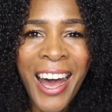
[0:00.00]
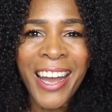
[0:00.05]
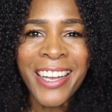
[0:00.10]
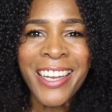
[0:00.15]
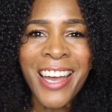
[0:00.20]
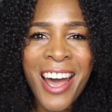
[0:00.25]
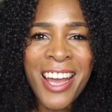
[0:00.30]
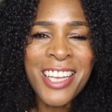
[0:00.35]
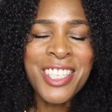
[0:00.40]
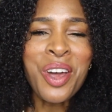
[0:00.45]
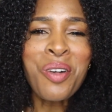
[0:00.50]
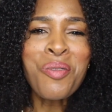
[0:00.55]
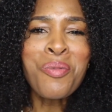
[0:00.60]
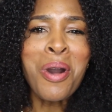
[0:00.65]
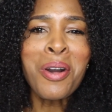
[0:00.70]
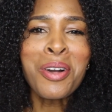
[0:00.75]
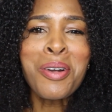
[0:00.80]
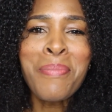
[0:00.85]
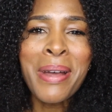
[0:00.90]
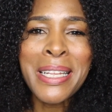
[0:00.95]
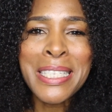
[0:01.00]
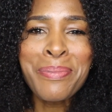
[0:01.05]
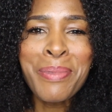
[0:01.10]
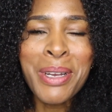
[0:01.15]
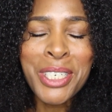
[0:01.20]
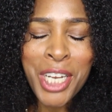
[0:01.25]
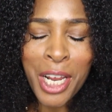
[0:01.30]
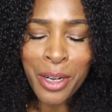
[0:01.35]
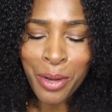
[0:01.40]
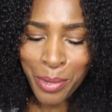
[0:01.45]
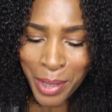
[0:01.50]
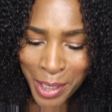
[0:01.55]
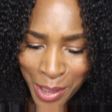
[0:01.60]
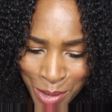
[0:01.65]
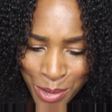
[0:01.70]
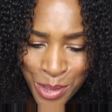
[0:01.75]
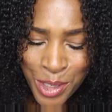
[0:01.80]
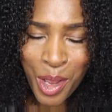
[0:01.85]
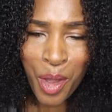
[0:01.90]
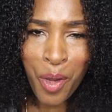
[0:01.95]
Hi guys, welcome back to my channel. Thank
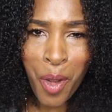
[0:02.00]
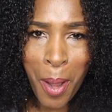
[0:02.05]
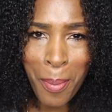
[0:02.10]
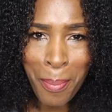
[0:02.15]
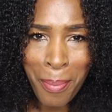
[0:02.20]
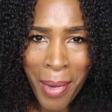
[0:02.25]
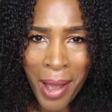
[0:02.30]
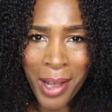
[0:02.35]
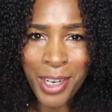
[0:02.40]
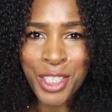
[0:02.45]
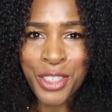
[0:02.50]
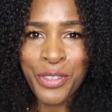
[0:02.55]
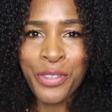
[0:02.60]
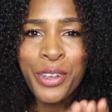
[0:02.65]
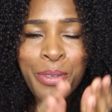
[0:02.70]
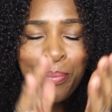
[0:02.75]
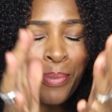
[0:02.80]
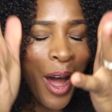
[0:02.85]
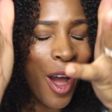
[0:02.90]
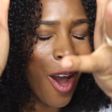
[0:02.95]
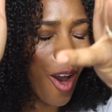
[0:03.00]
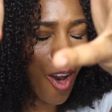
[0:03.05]
you so much for my